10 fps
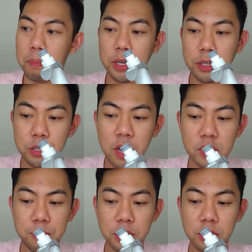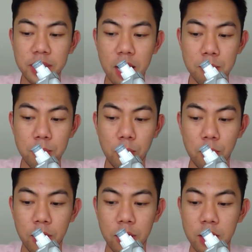But you do have to push down
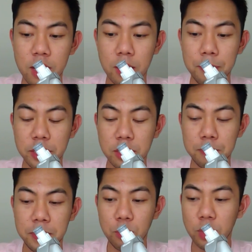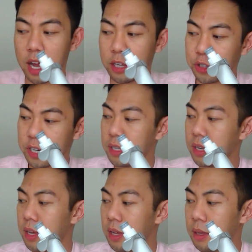more compared to the P100.
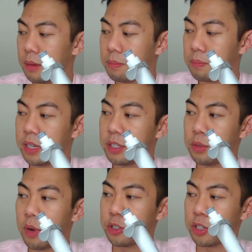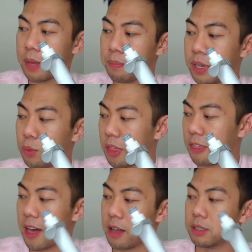P200 and
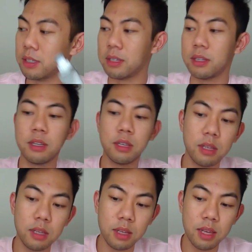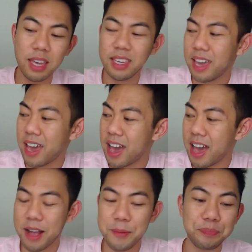P1000.
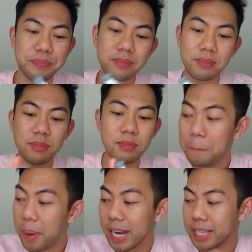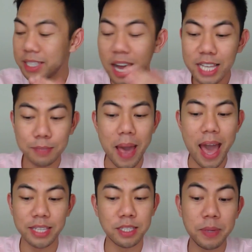Yeah, but it's not as
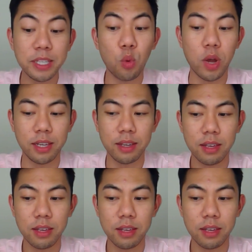bad as the P20.